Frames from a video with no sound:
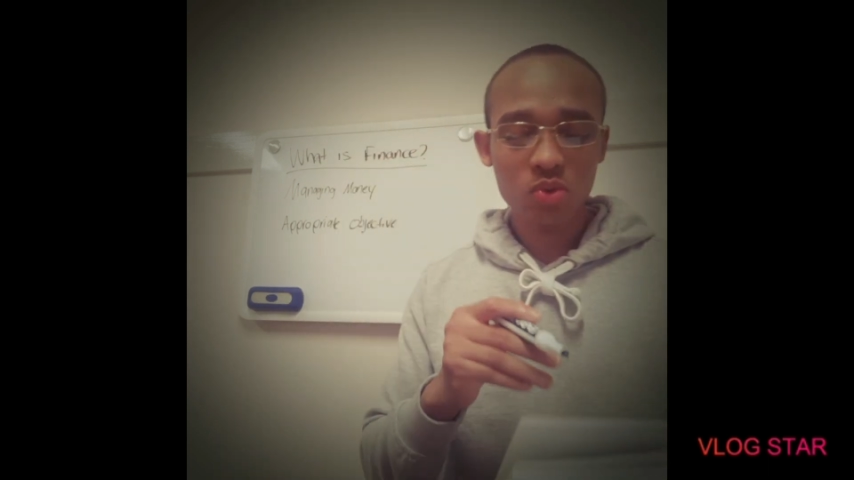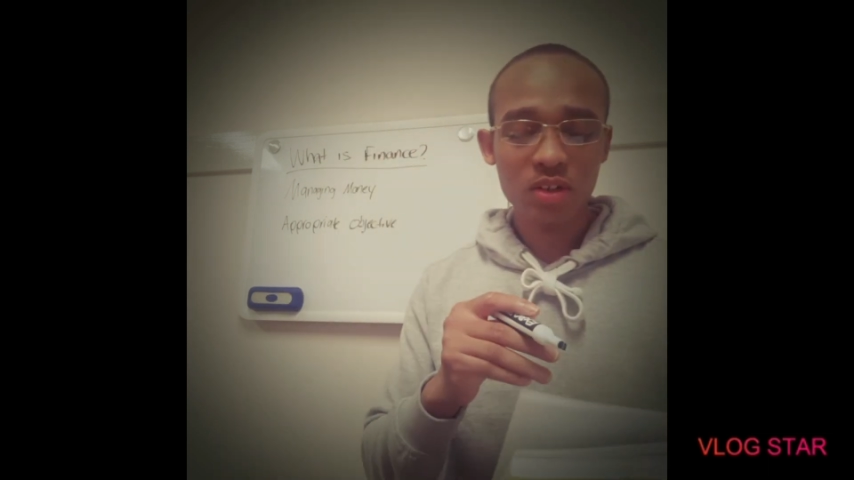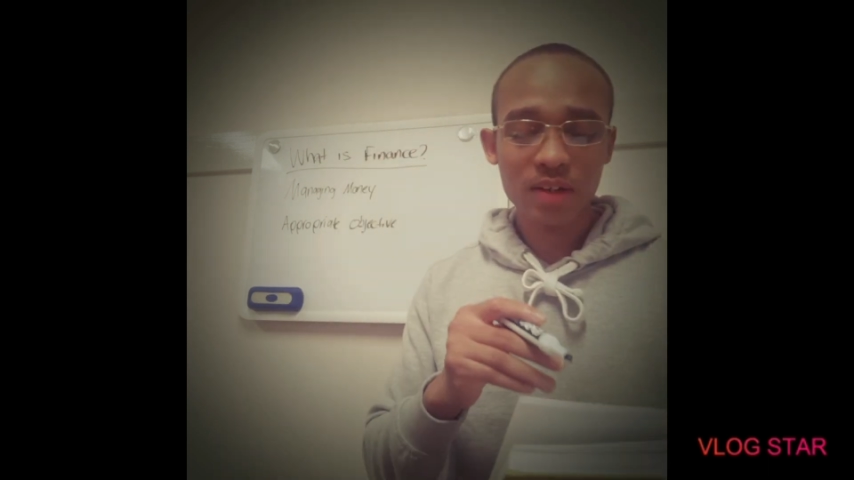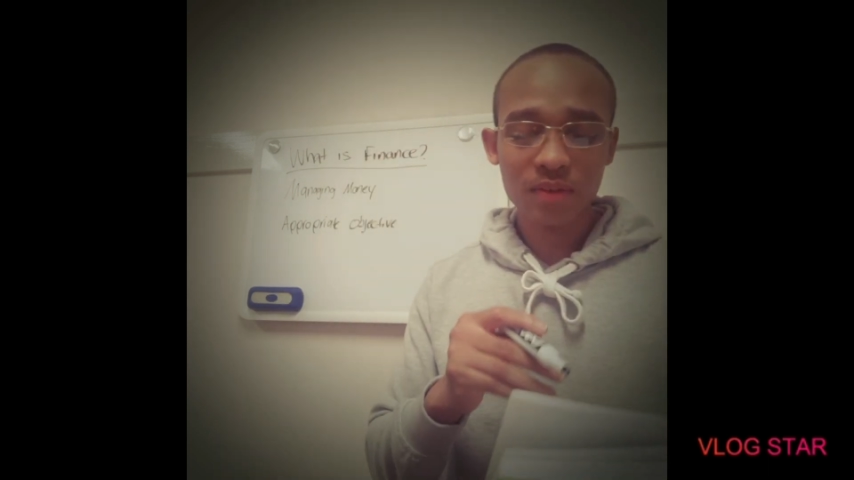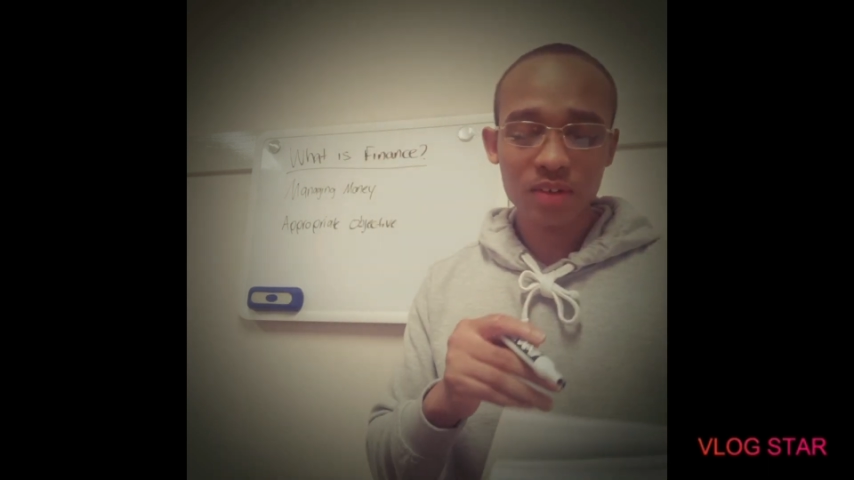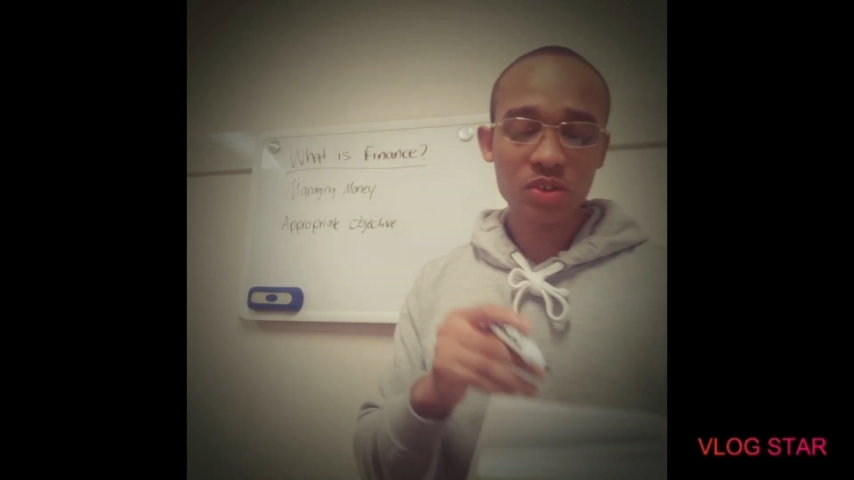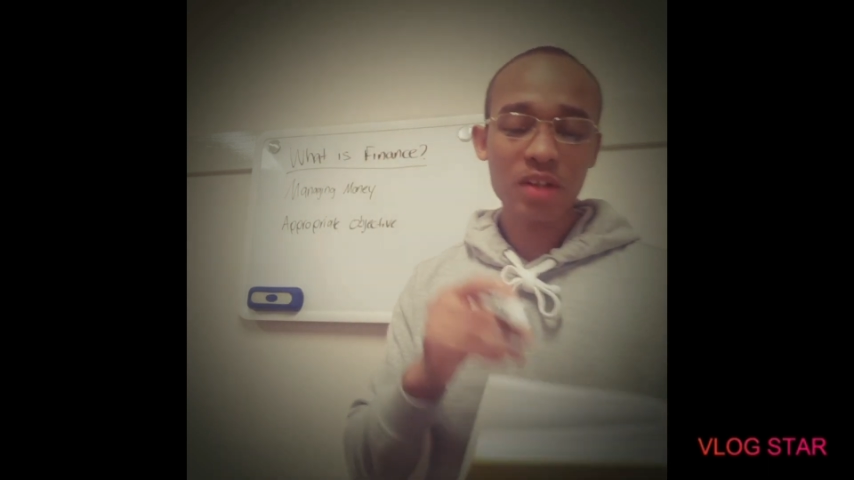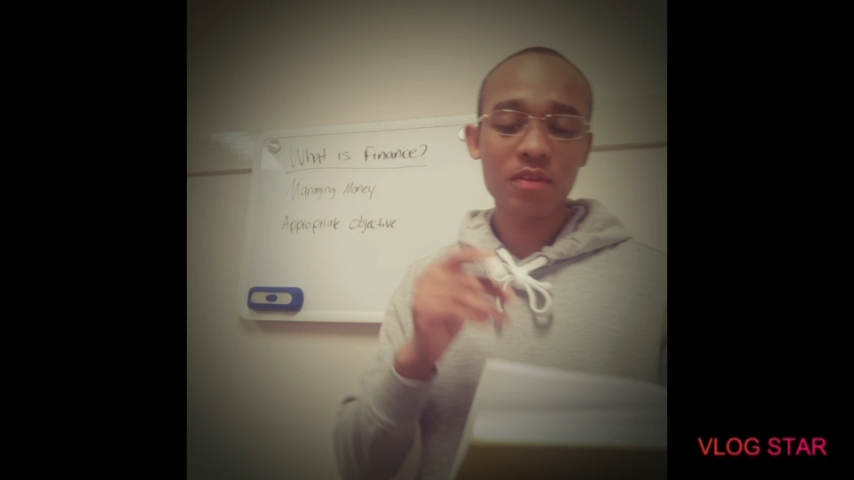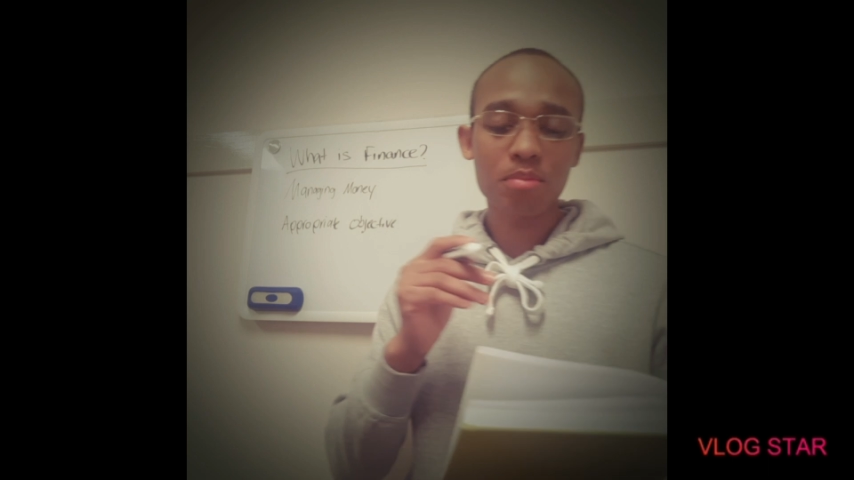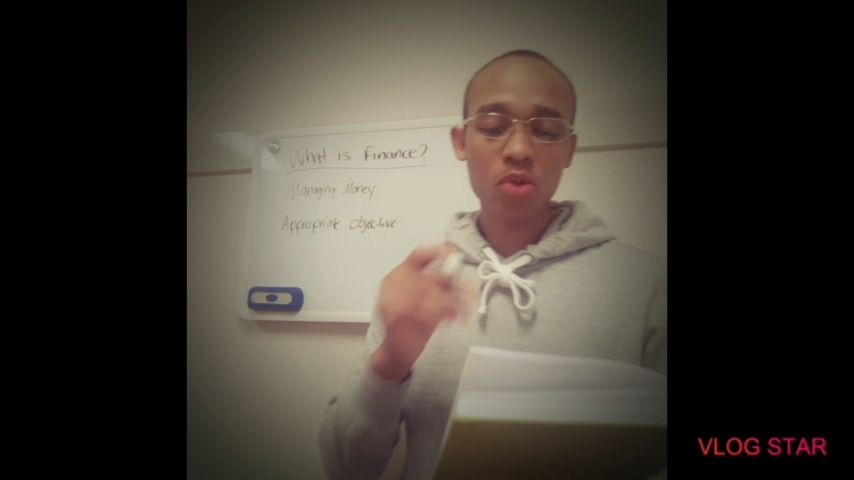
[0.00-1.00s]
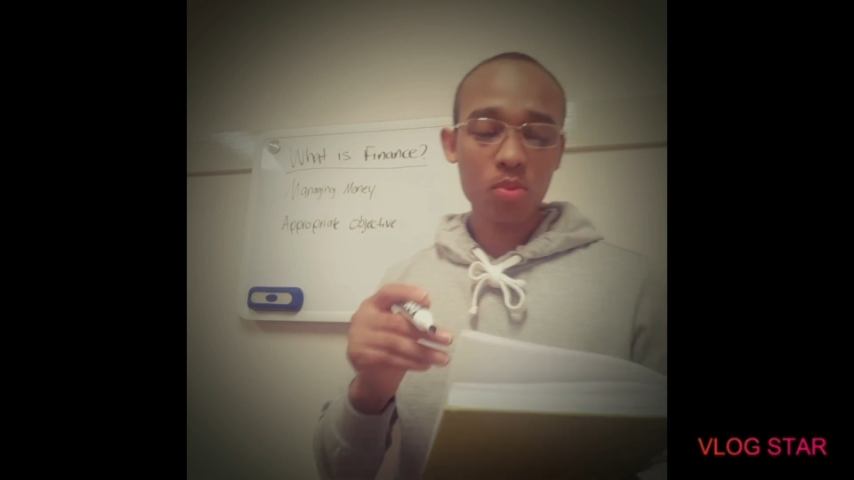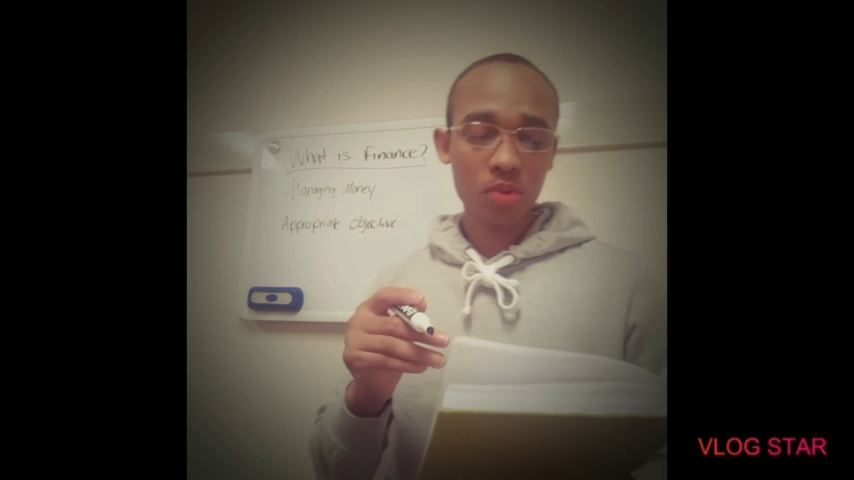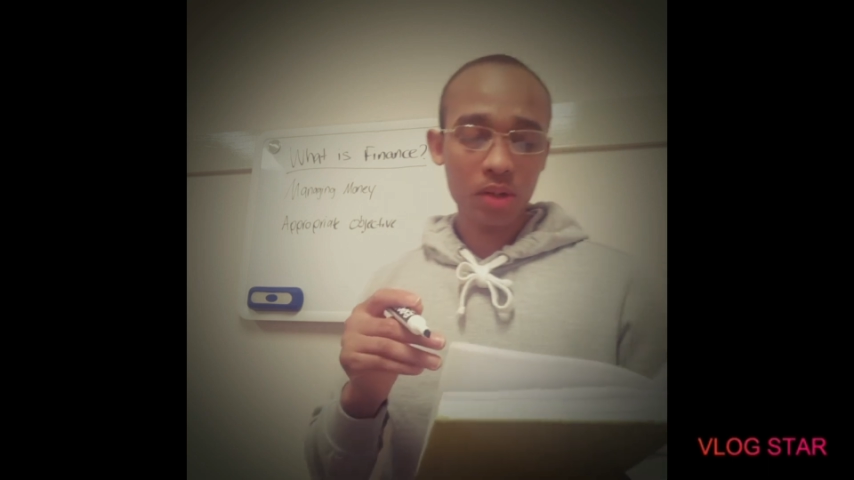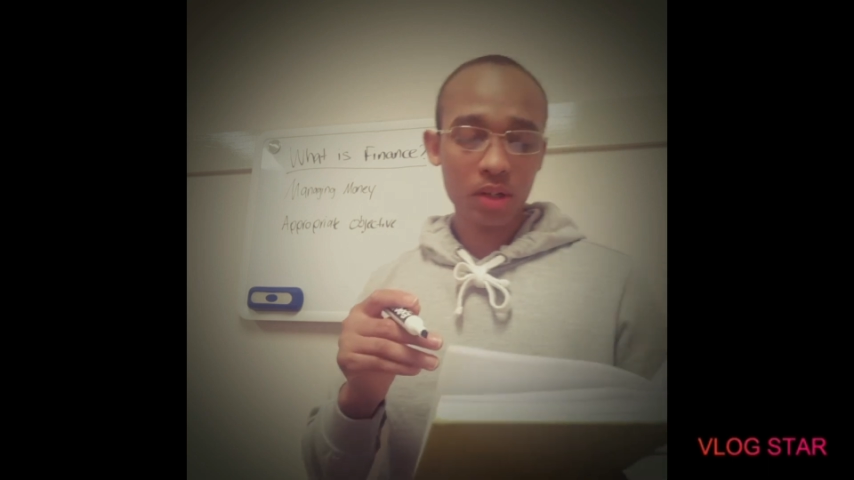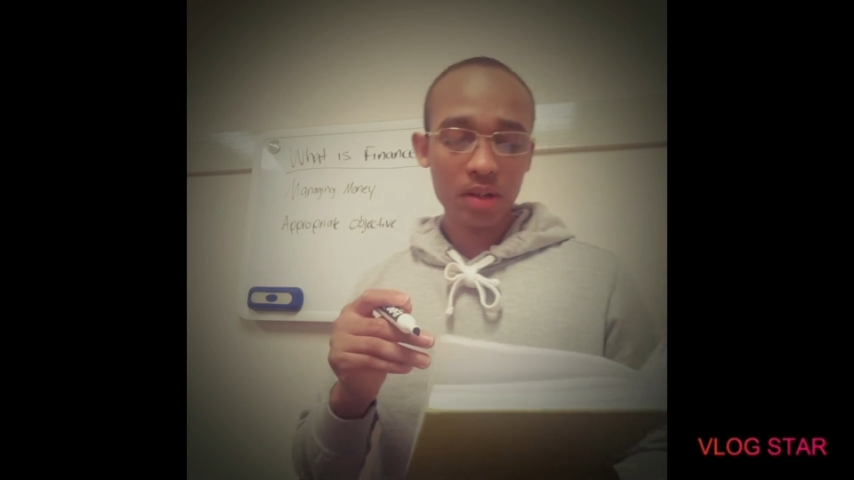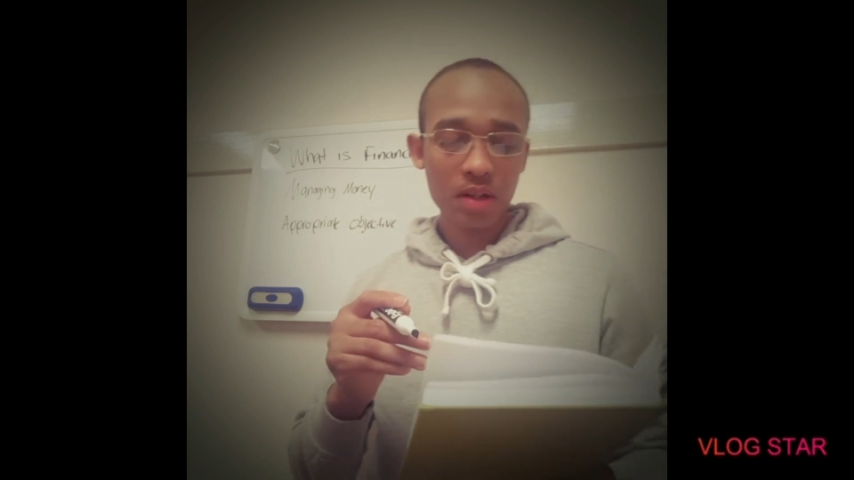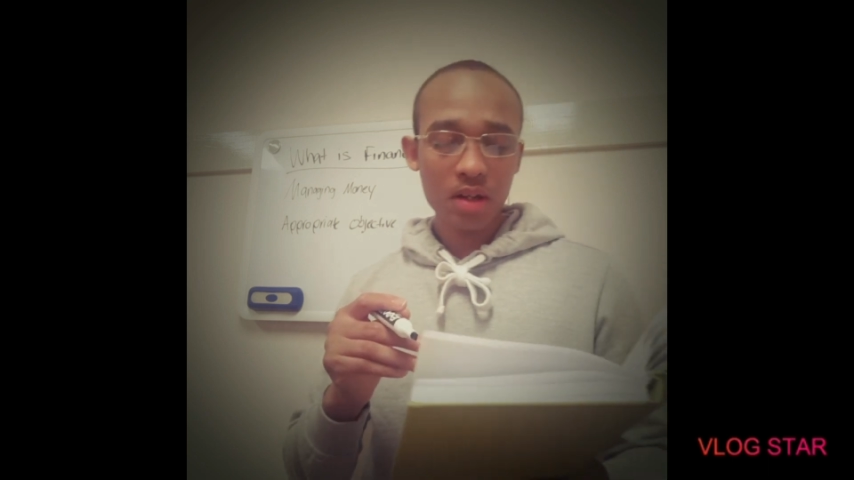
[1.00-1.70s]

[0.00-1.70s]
the definition of appropriate.